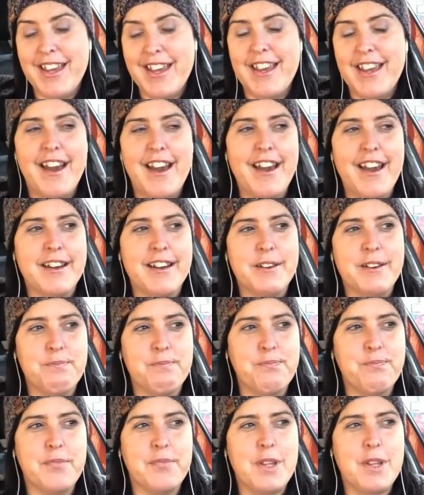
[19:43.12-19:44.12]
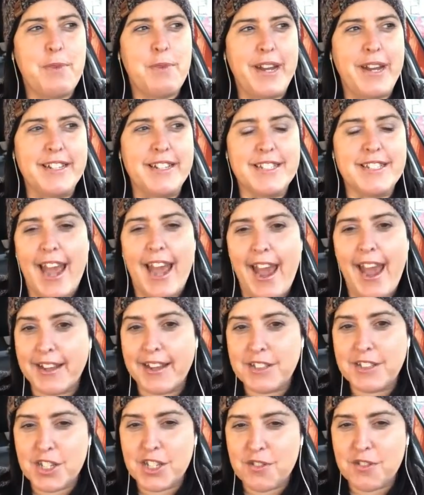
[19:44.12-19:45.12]
But to add
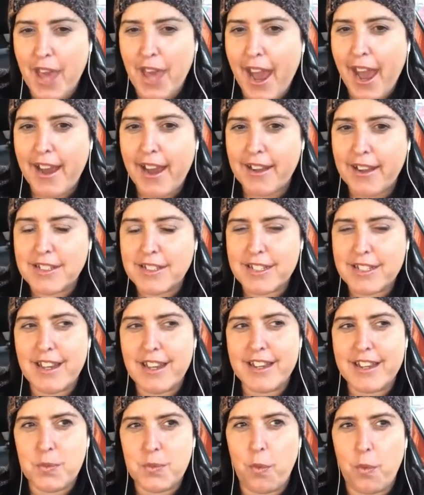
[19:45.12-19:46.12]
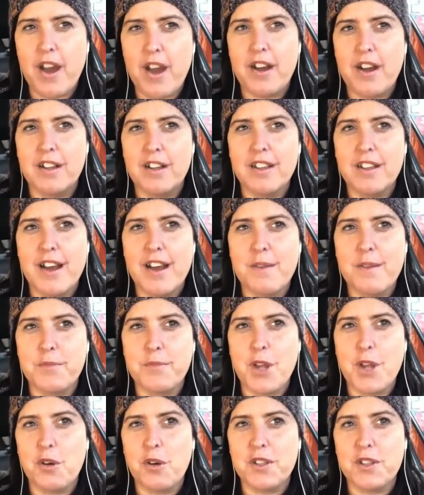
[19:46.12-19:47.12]
to that as well,
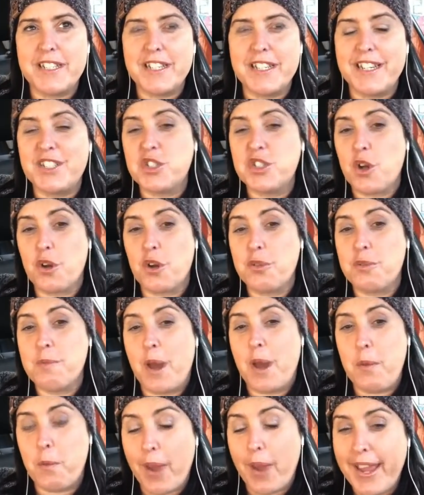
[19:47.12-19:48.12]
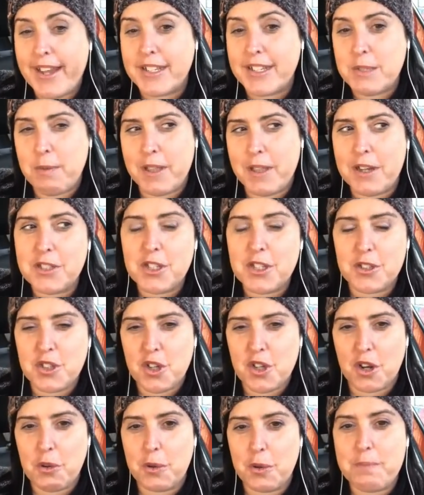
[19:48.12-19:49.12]
not only did I struggle with my weight, but I also
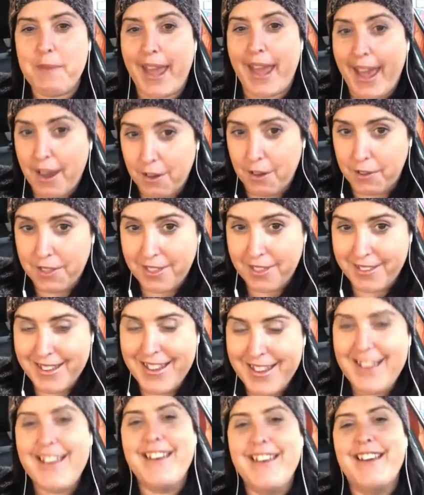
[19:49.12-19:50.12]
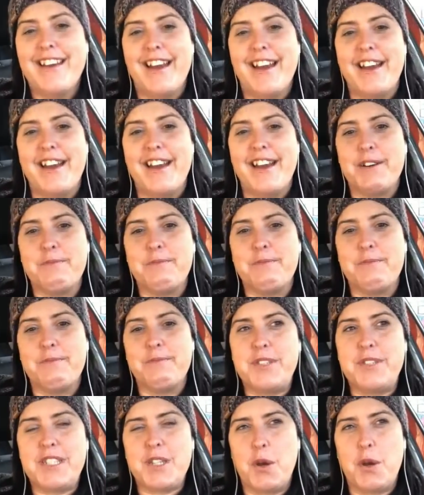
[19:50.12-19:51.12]
struggled with my health.
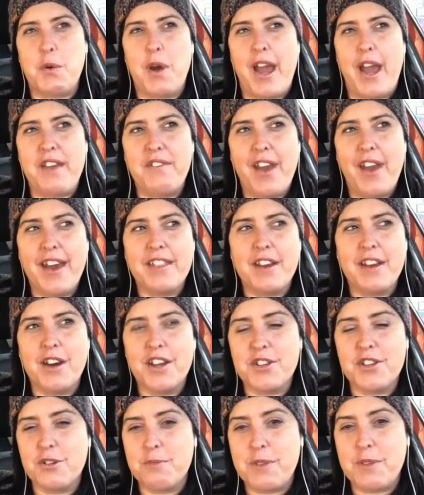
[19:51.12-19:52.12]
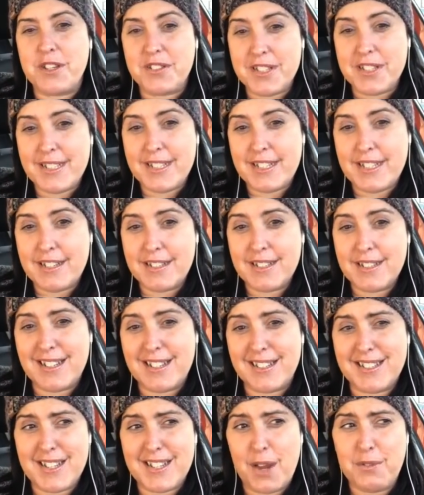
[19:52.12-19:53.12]
So I've had autoimmune disease since
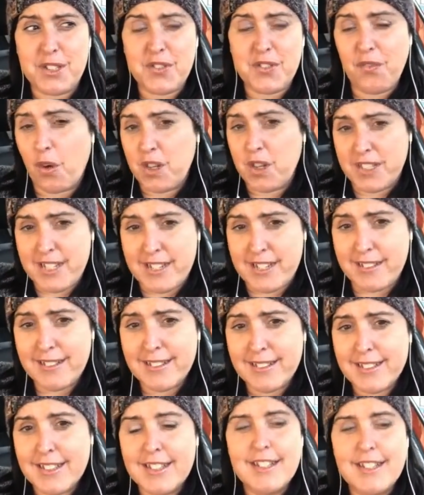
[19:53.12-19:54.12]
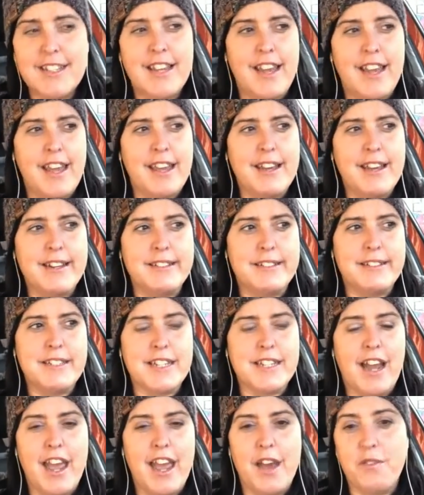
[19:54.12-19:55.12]
I was 14, and
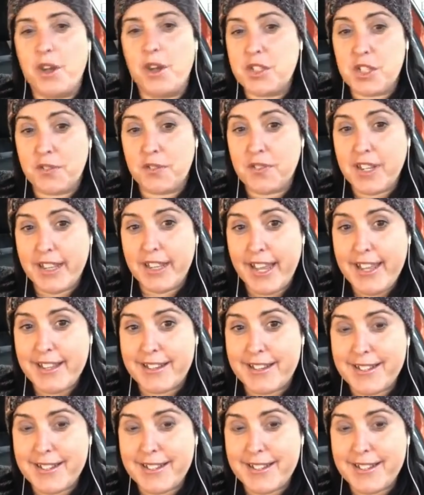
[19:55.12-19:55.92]
I have ulcerative colitis.